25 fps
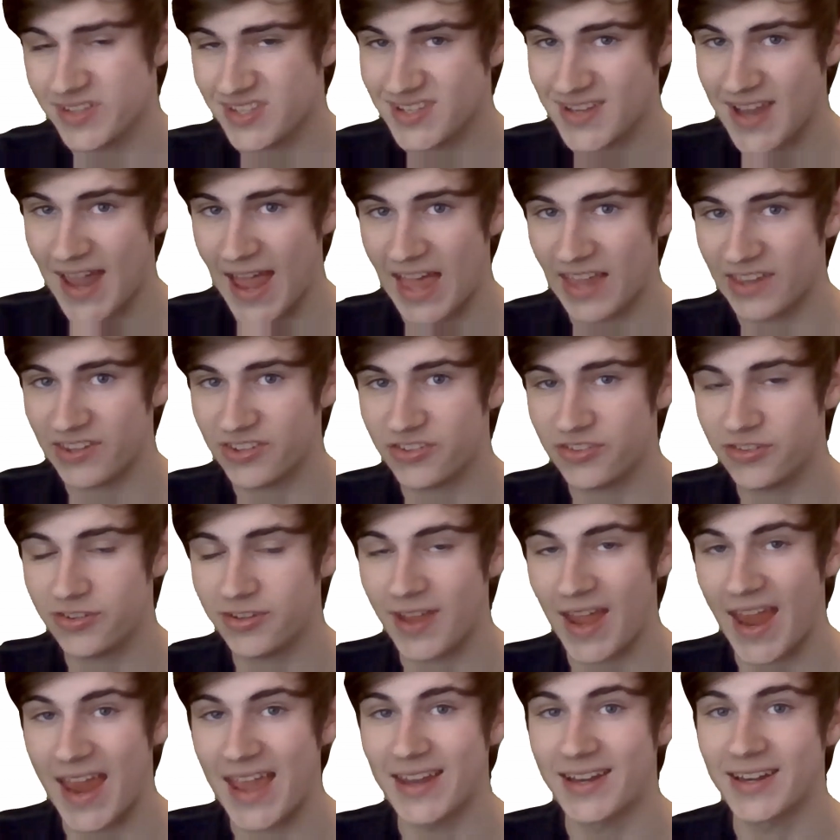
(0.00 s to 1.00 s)
tasks
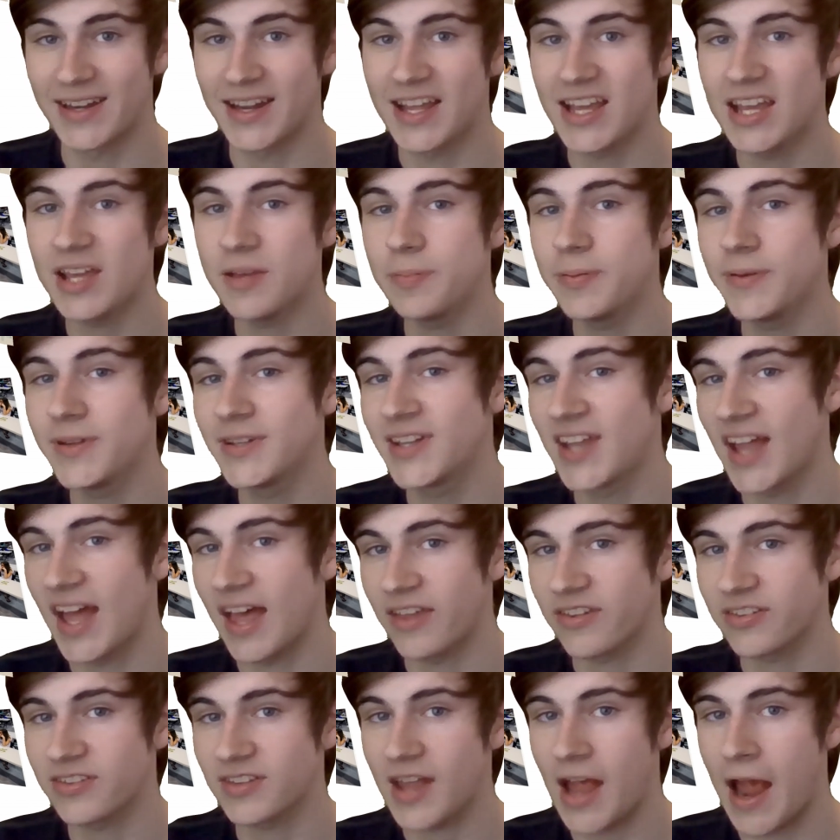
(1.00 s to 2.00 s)
and an AP
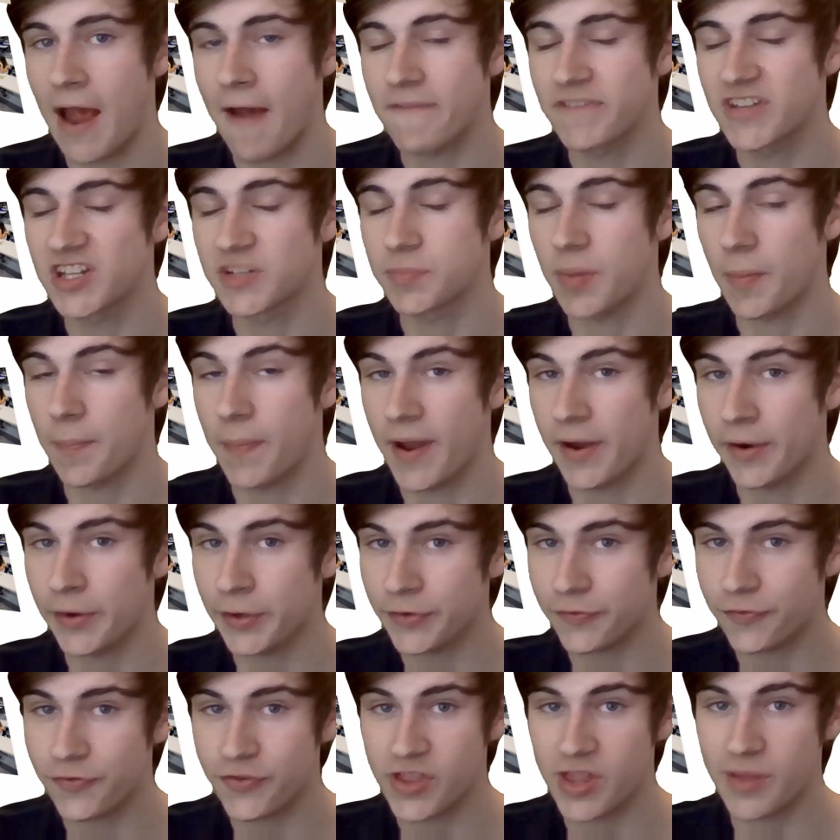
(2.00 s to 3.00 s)
test after
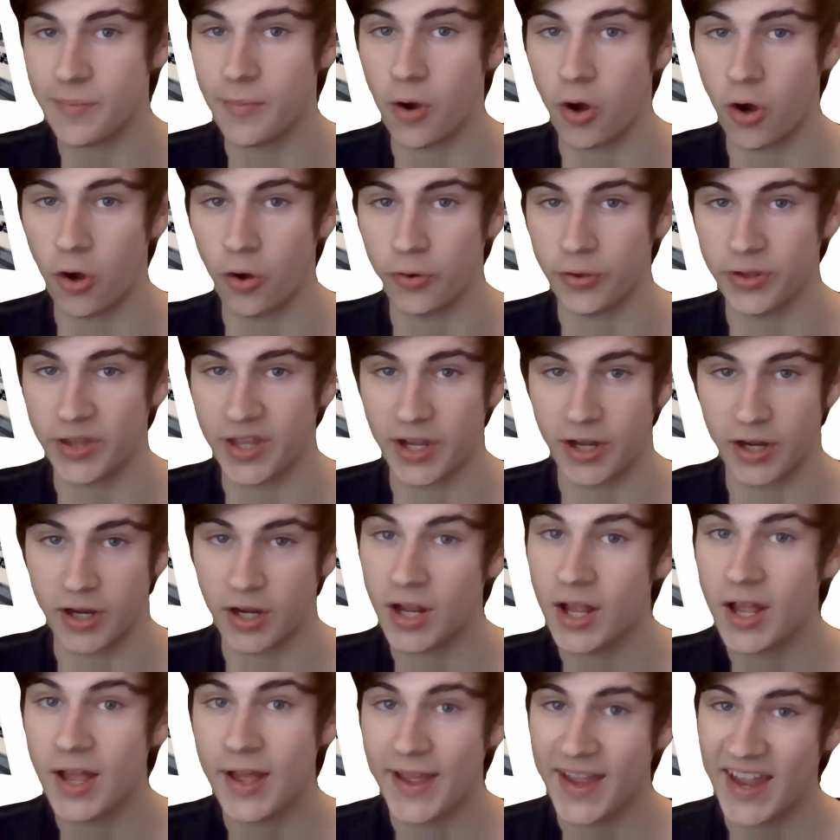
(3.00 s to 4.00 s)
preparing for them all year,
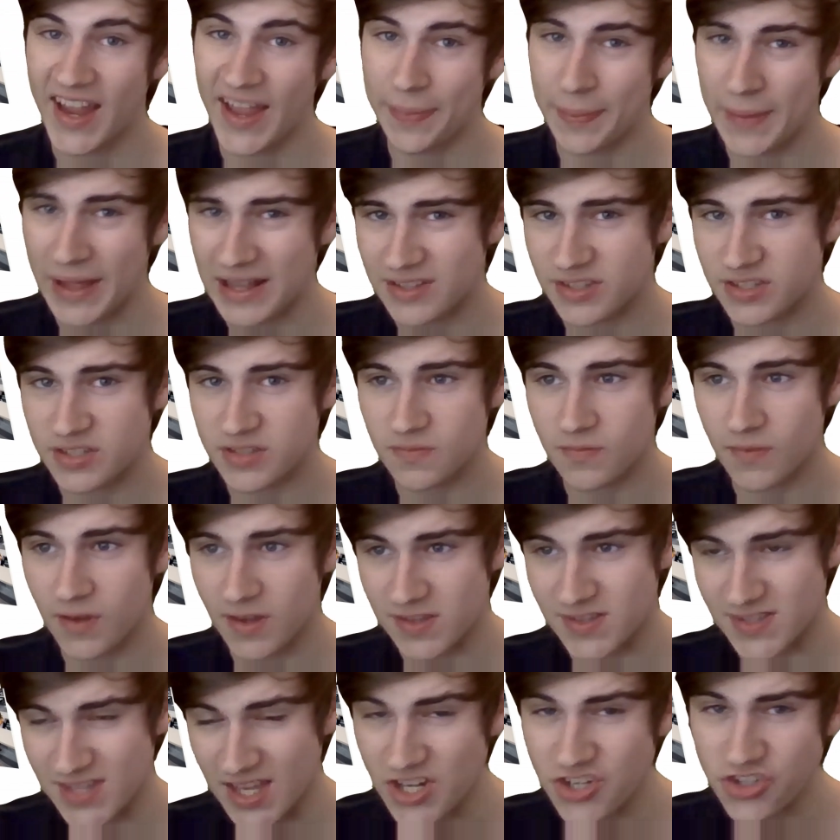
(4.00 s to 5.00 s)
and that's
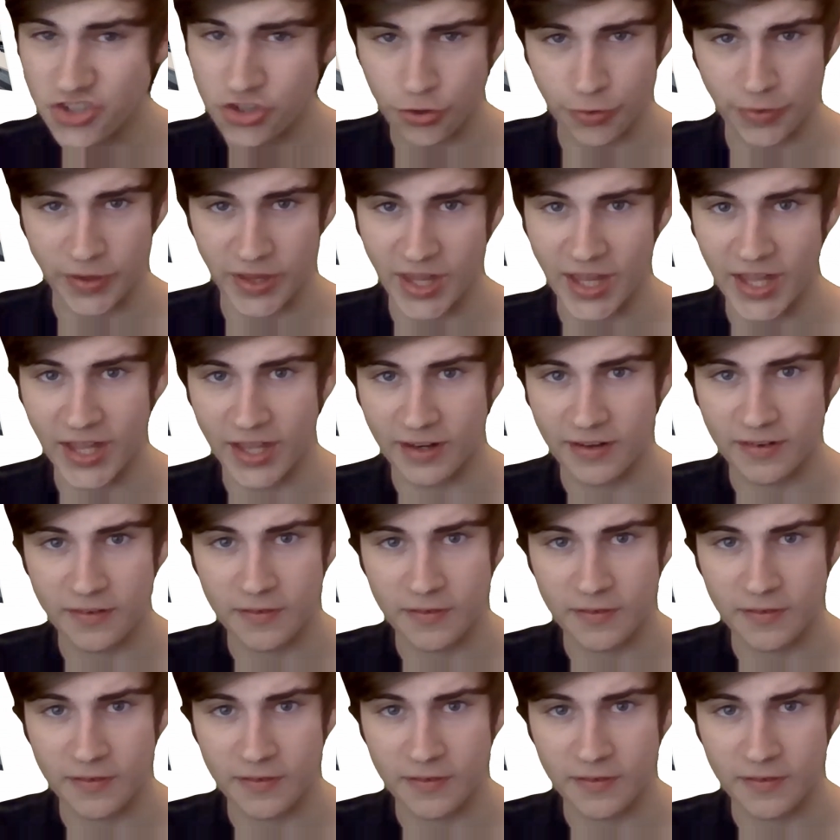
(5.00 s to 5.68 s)
essentially it.